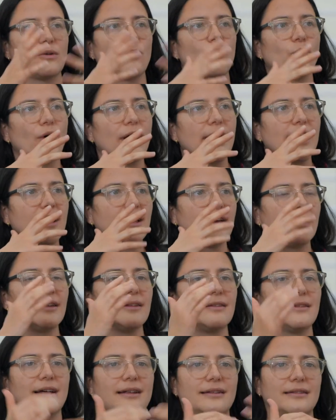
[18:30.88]
a way
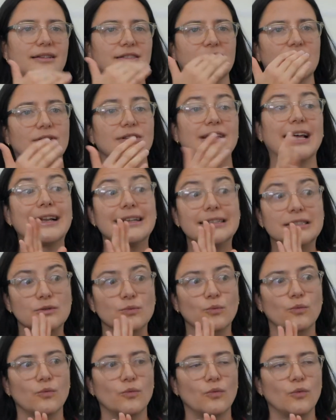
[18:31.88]
that is
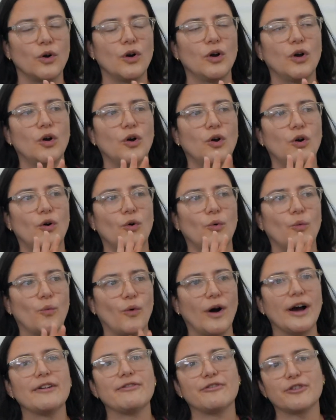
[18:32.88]

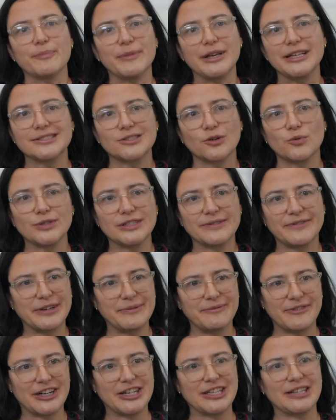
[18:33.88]
why for me it's always
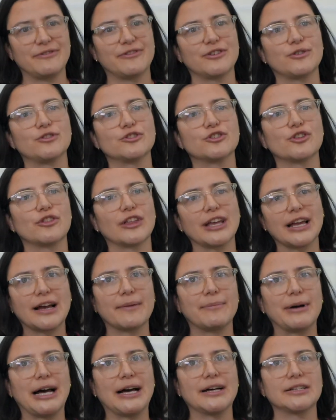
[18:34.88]
been very difficult to think
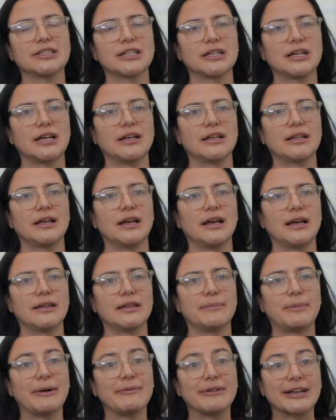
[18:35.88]
about
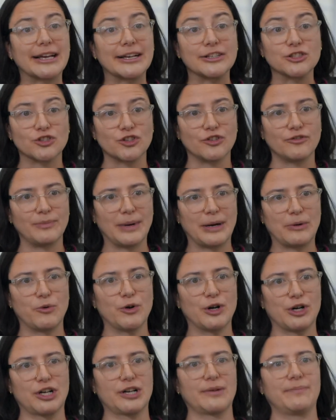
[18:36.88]
the publication of my
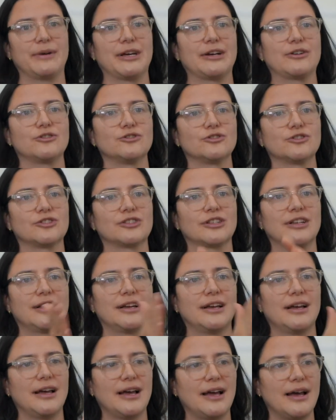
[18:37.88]
work, because
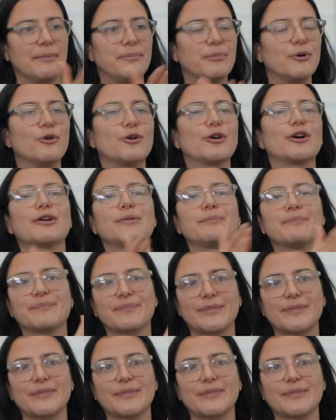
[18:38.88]
a book,